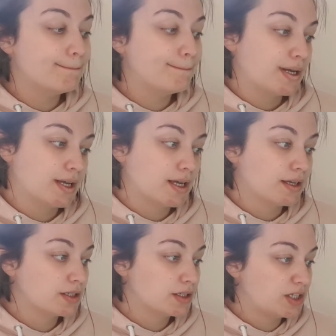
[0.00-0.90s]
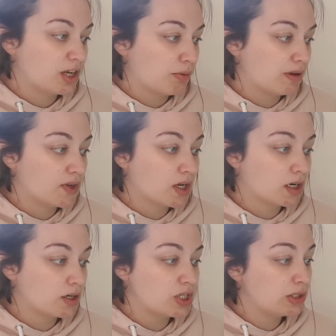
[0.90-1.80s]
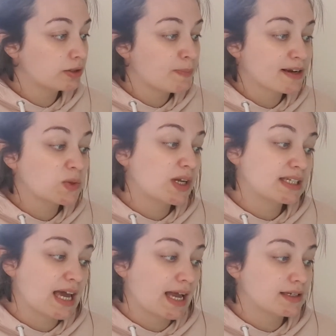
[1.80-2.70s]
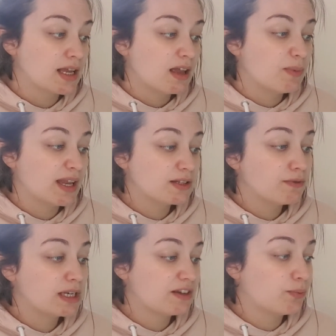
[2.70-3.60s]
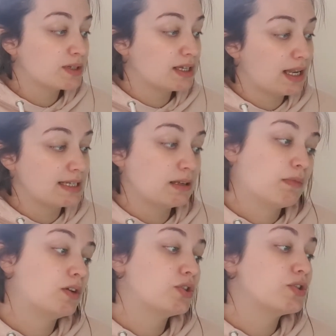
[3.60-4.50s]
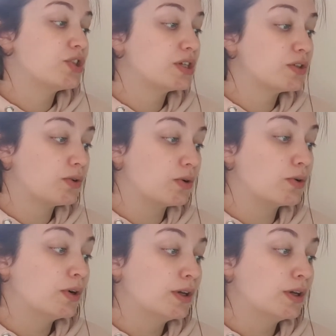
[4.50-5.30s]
But so we've got, she looked back to her dad, but his relief was the last emotion she saw.